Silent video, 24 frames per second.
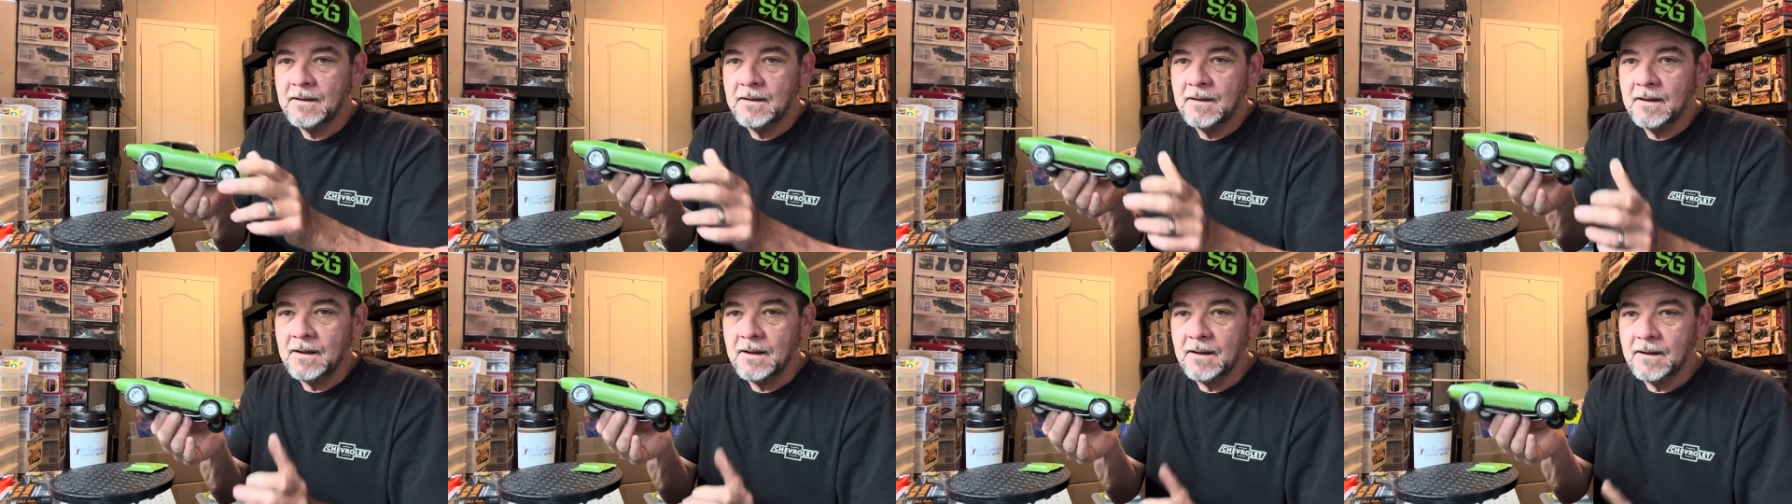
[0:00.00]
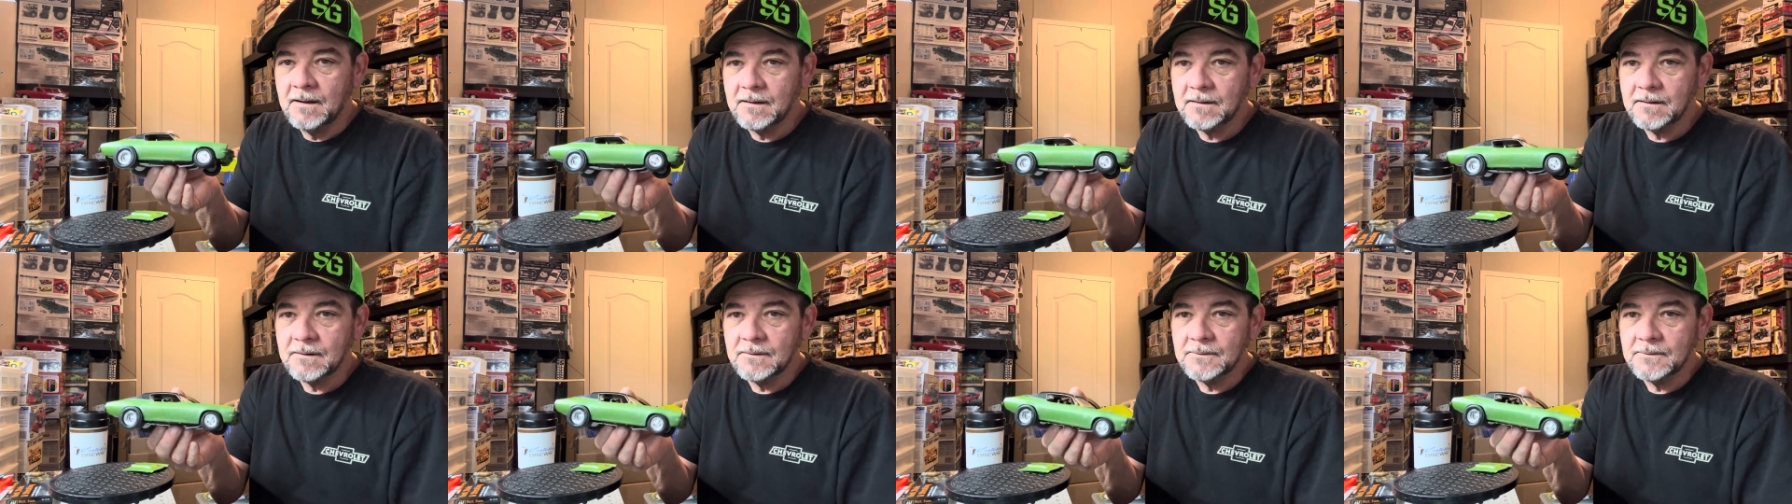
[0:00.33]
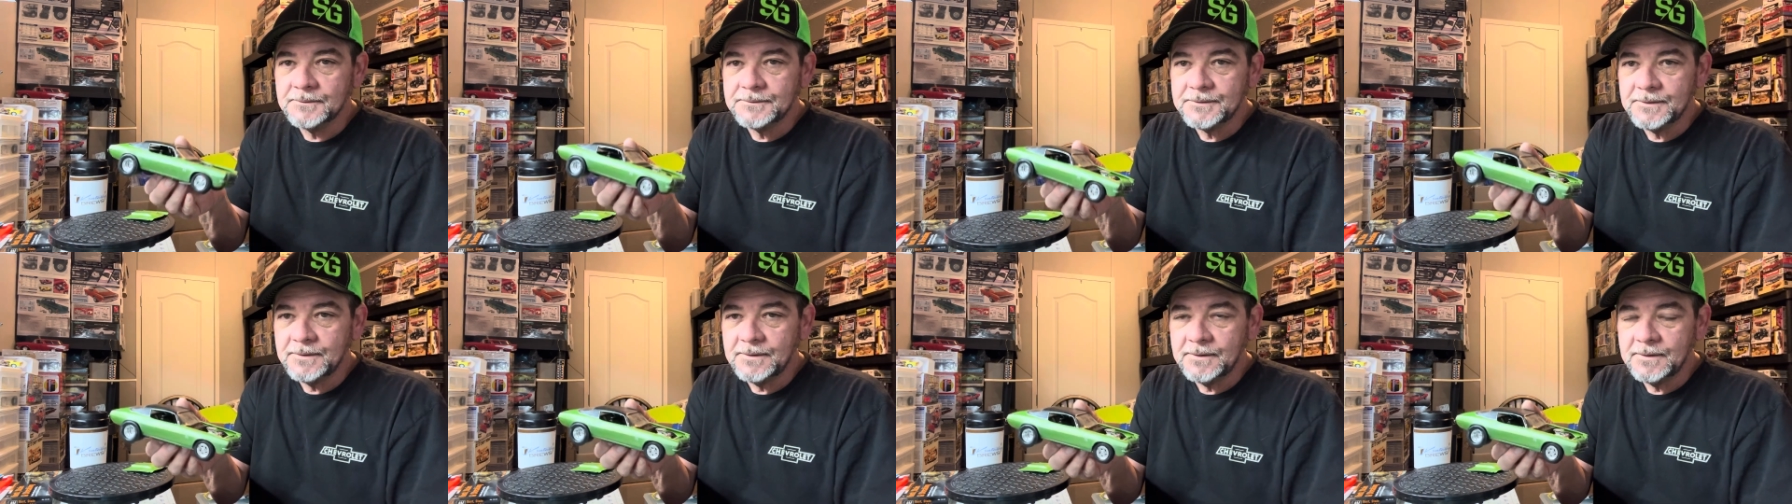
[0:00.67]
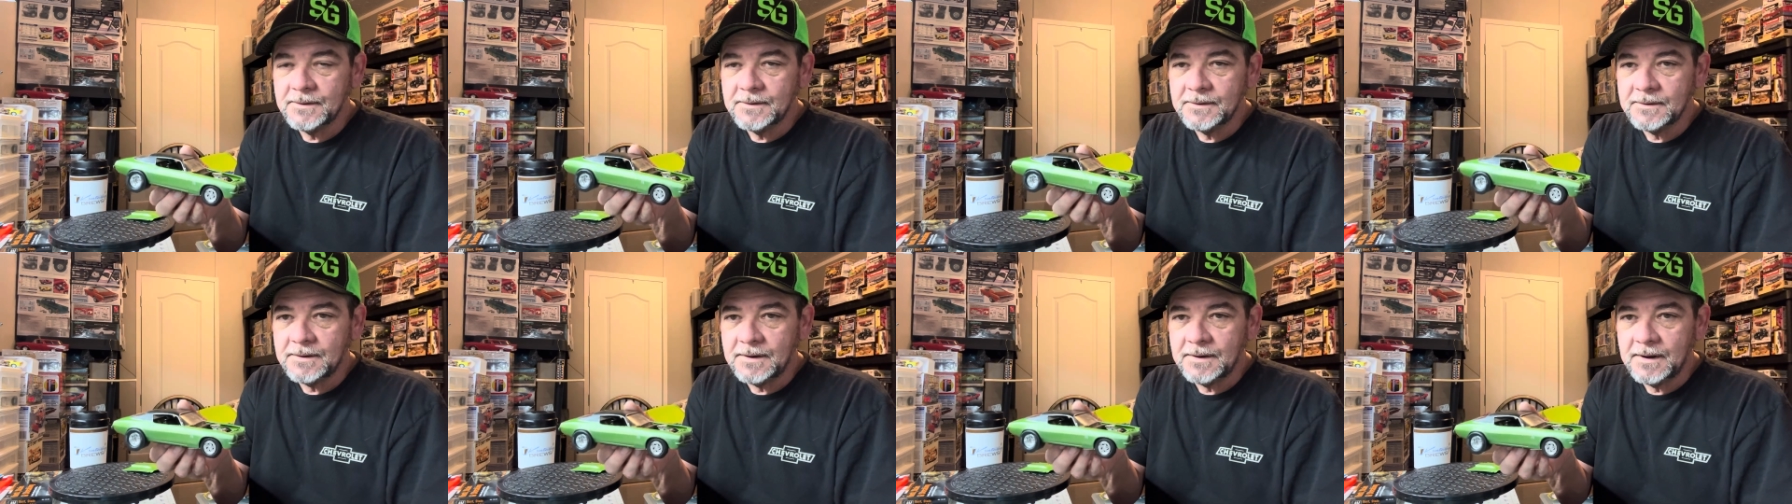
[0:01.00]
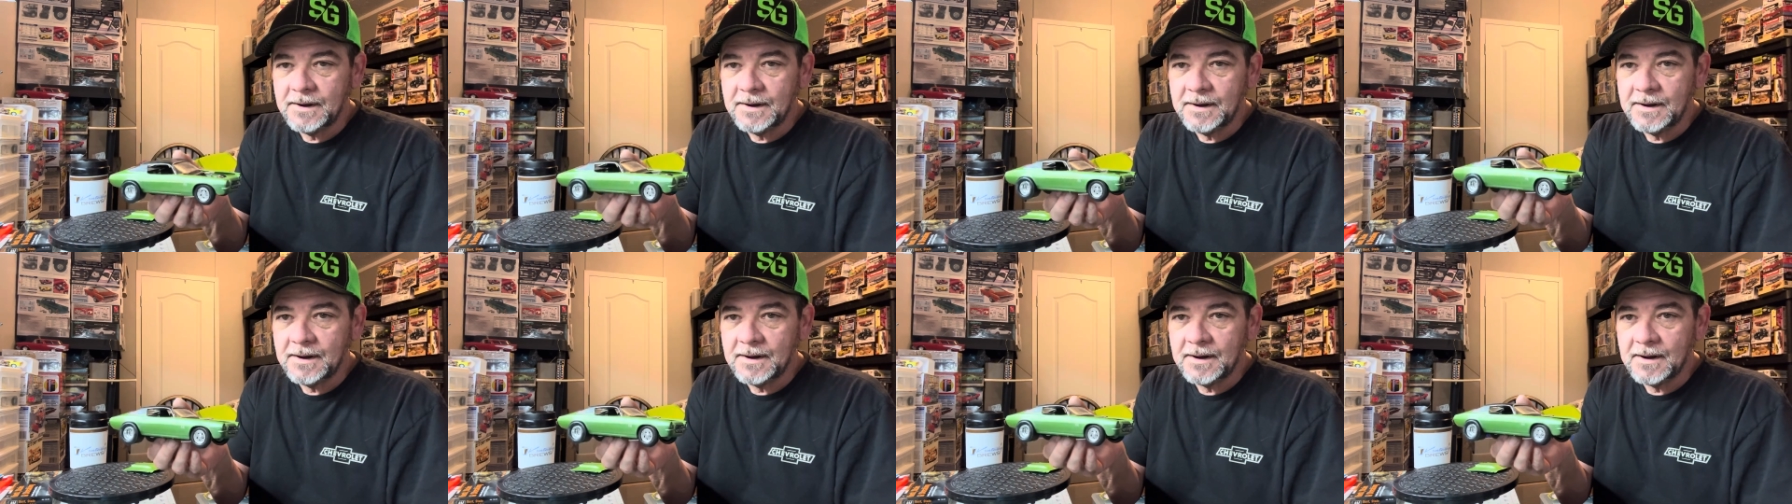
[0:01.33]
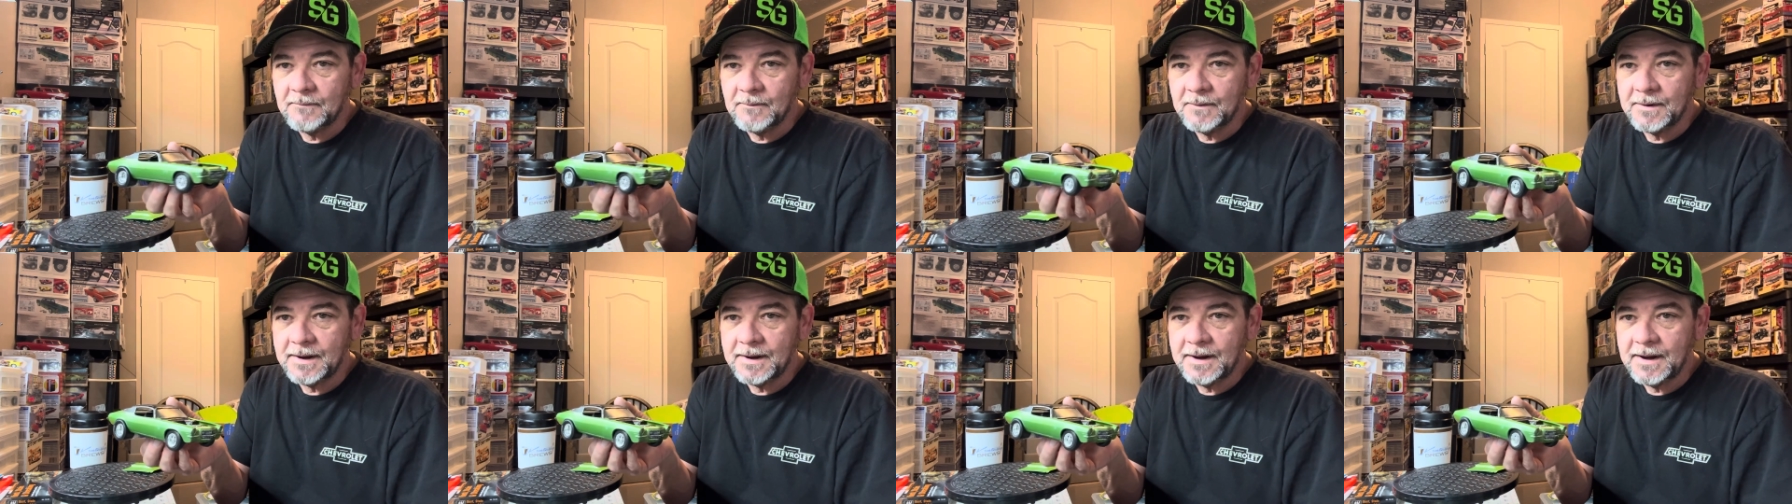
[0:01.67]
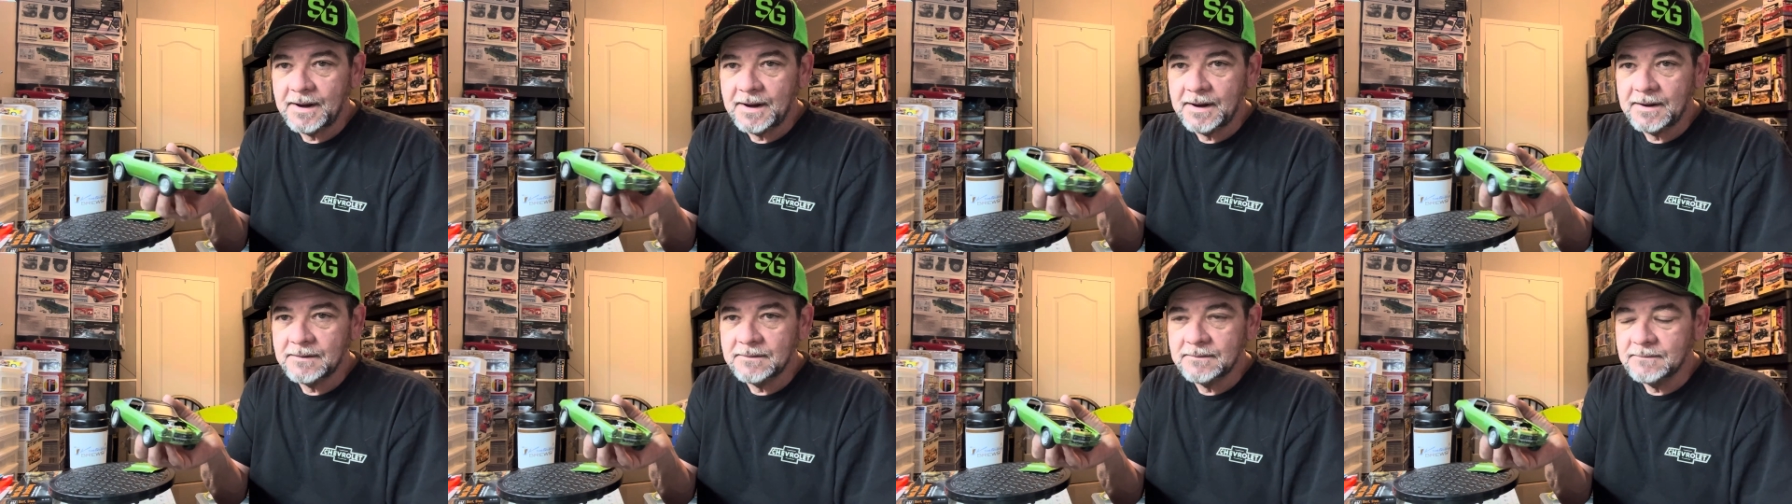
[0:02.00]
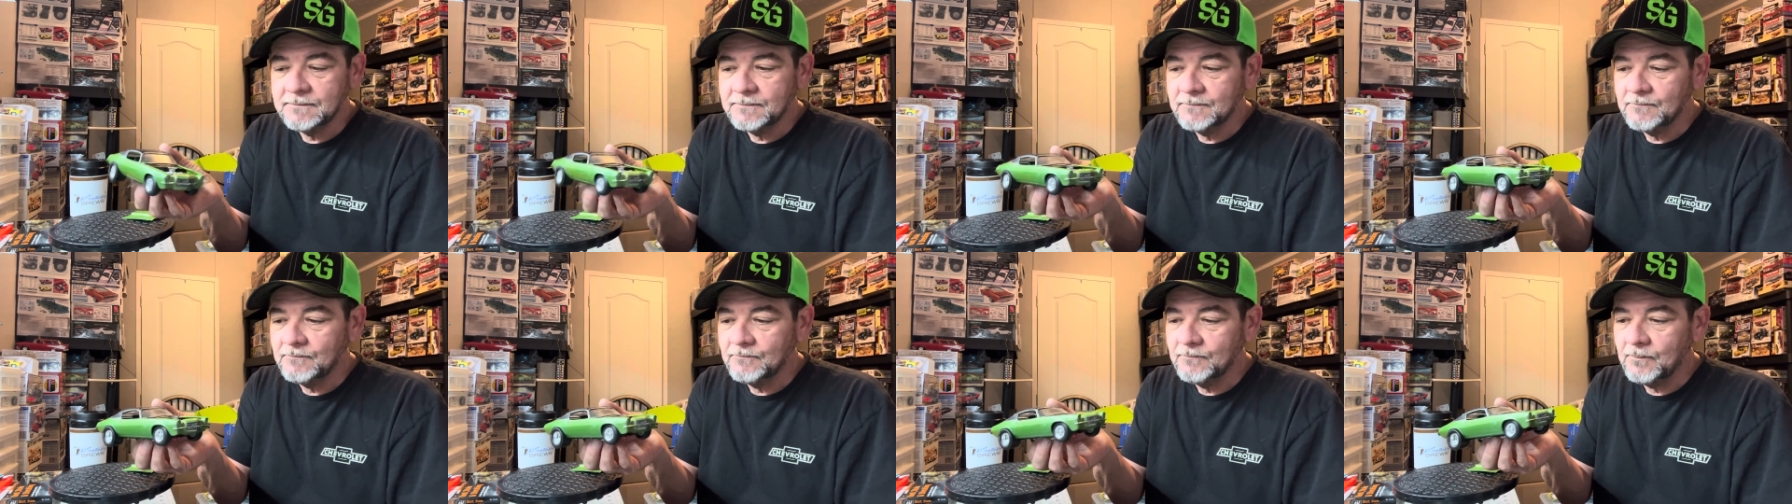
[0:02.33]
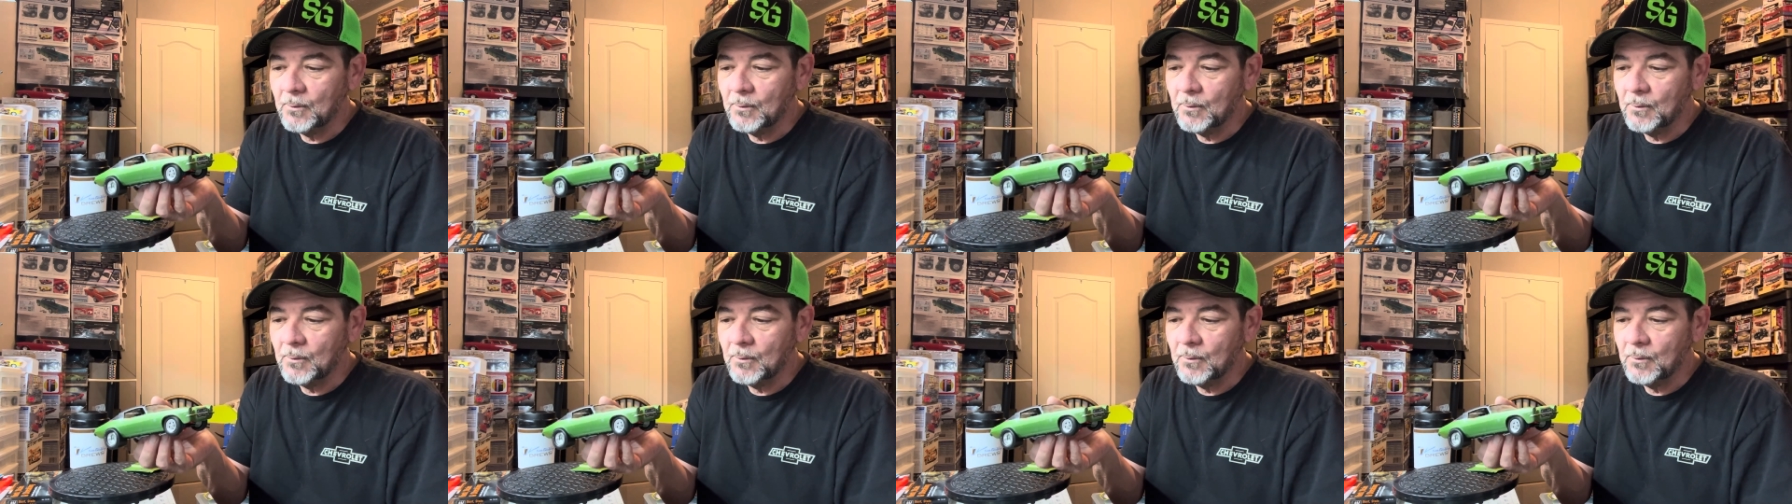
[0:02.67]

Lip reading: I hung on to it, and I went ahead and